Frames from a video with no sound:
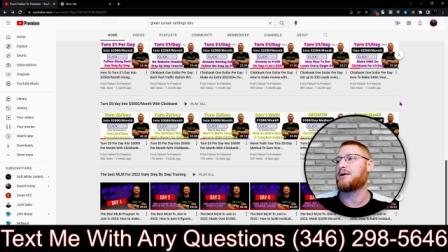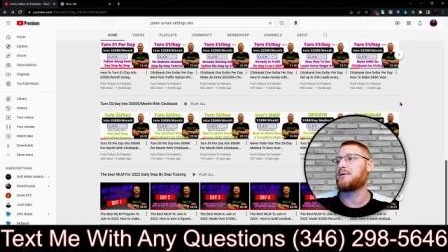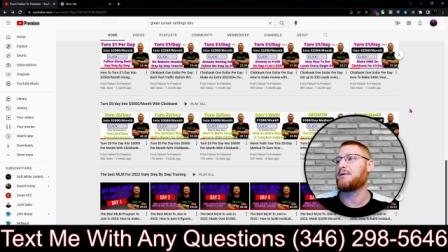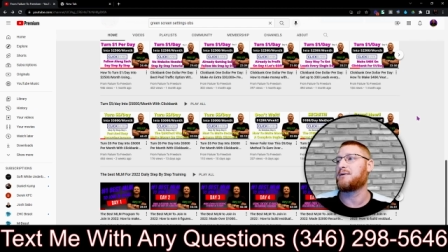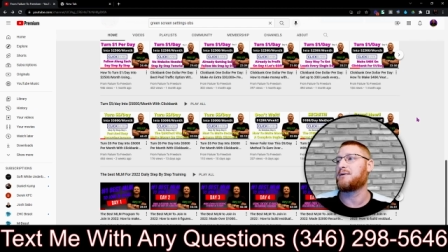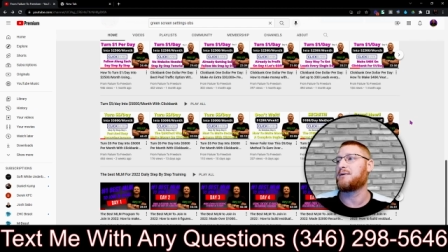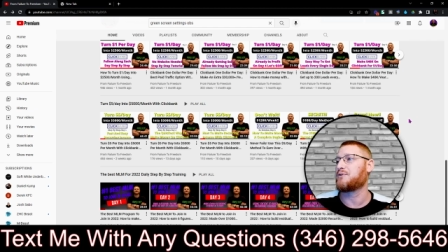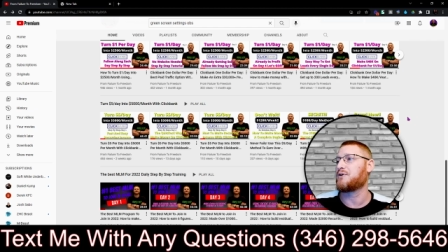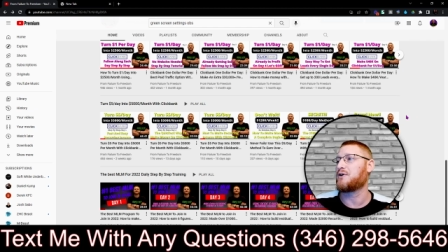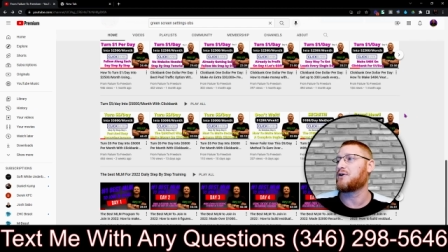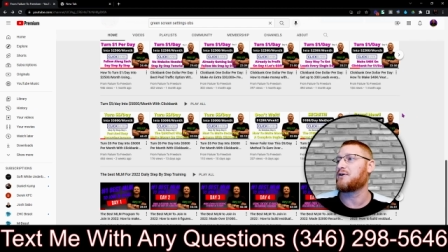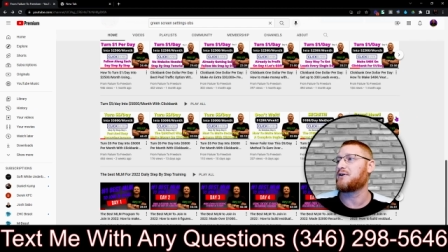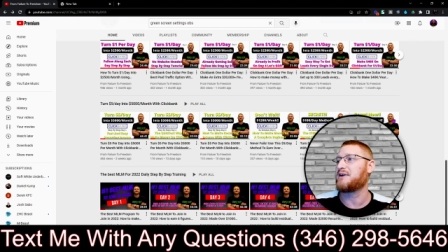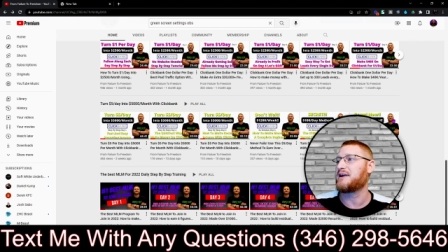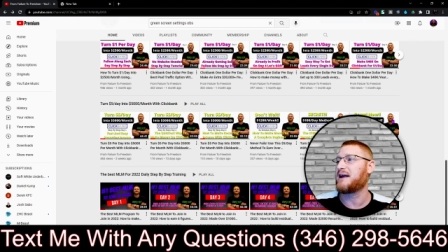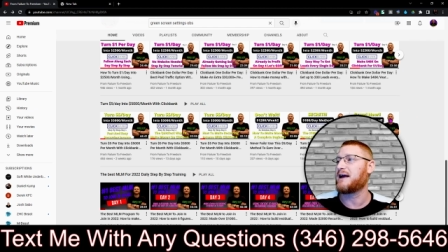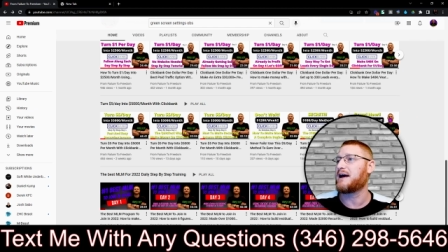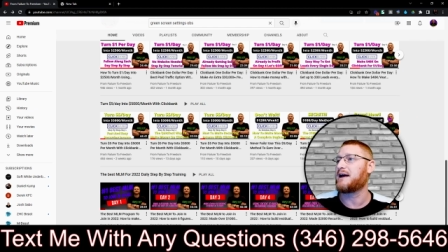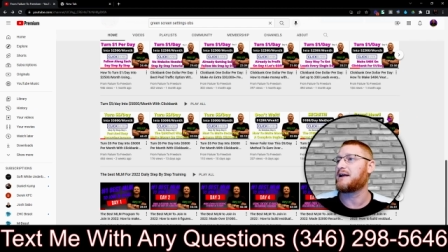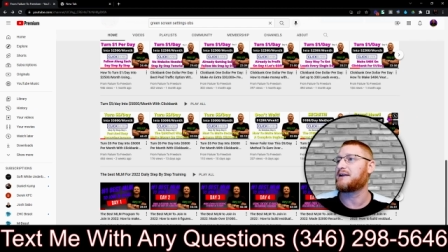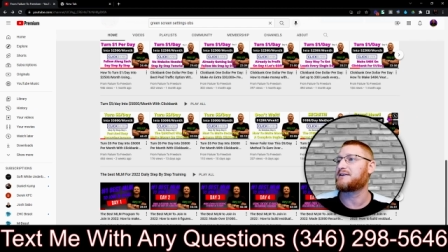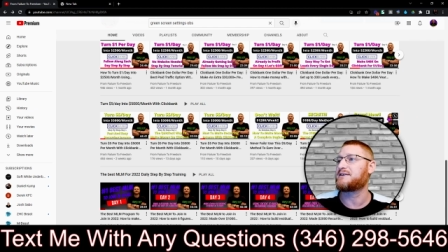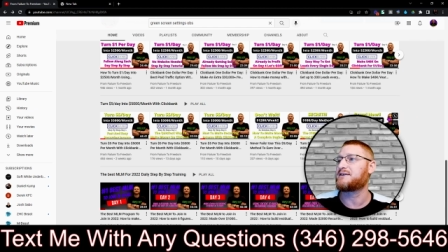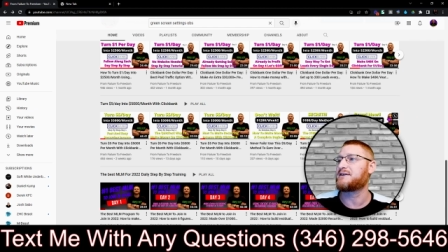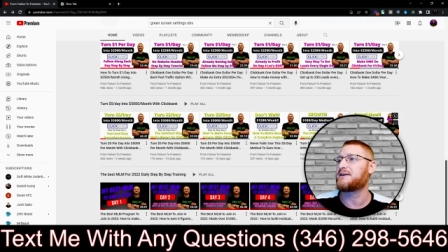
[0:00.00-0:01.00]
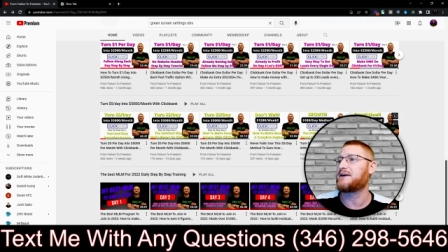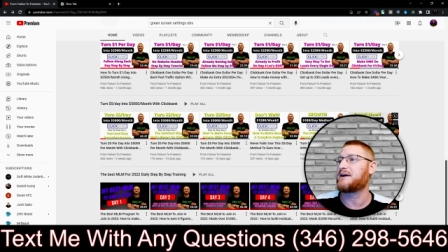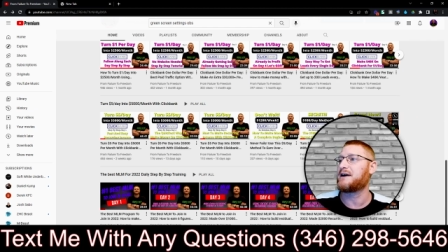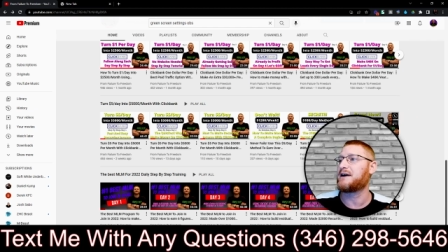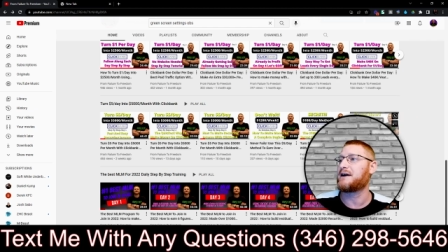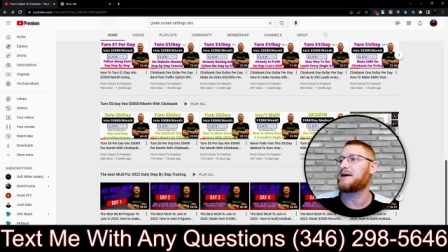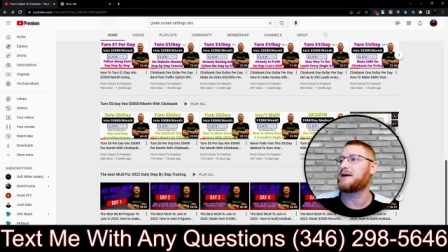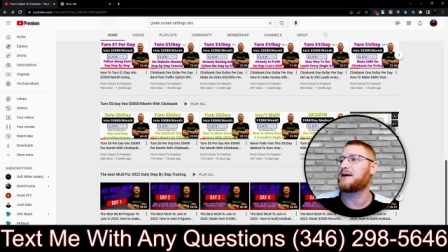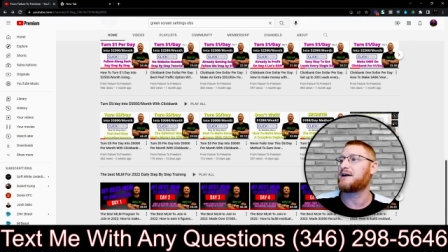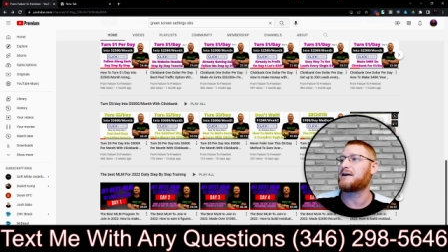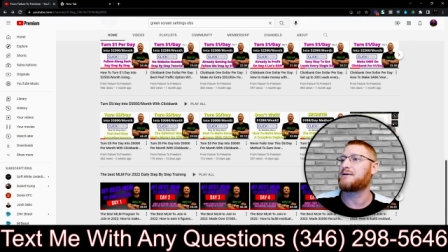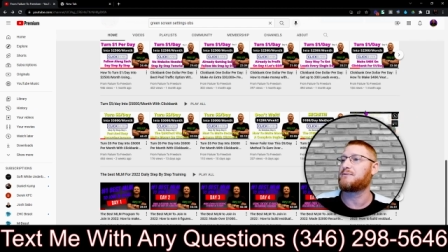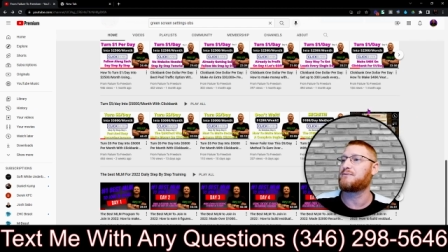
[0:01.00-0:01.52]
We're already at,
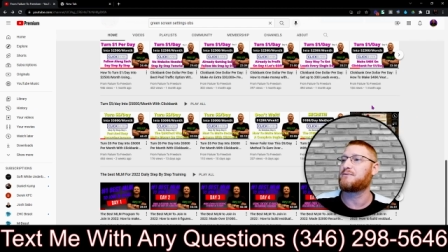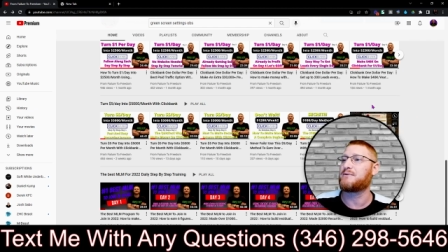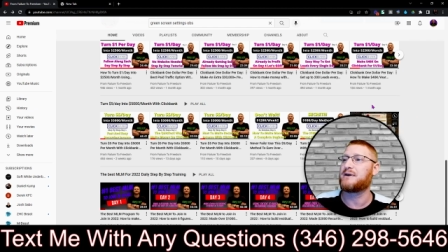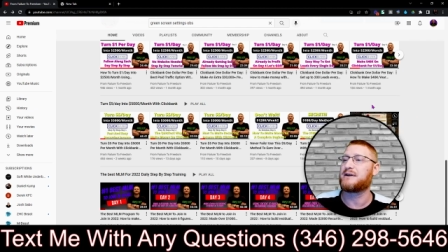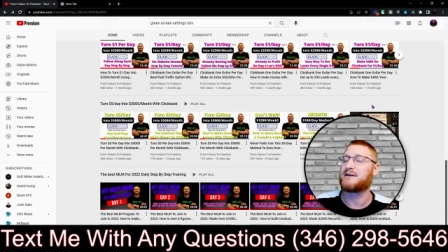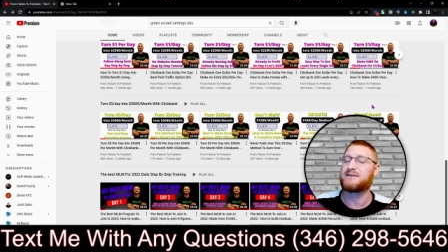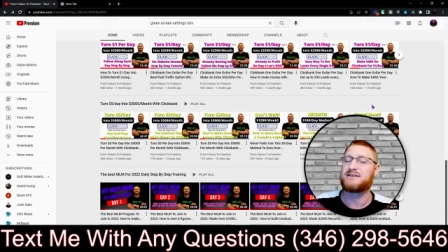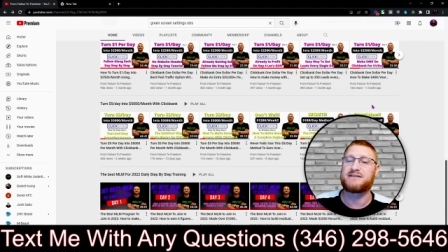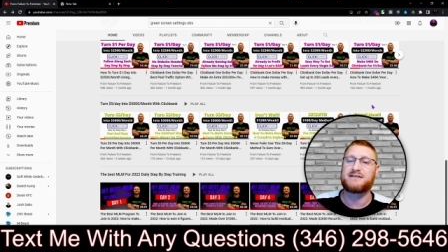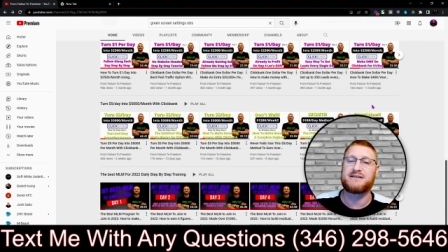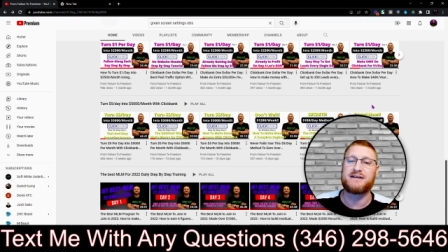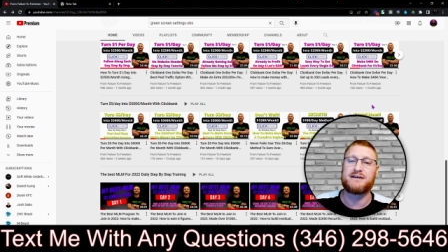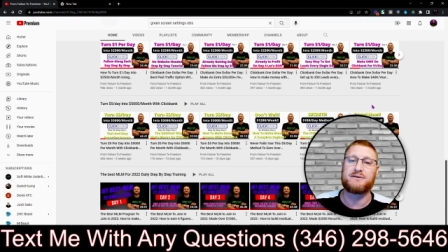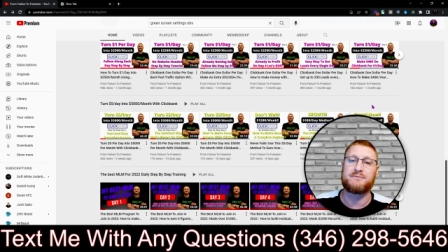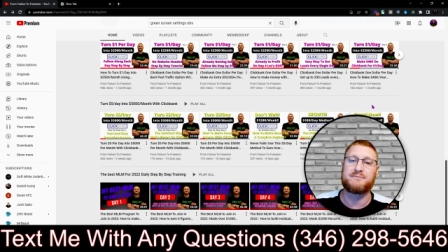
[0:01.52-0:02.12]
it'll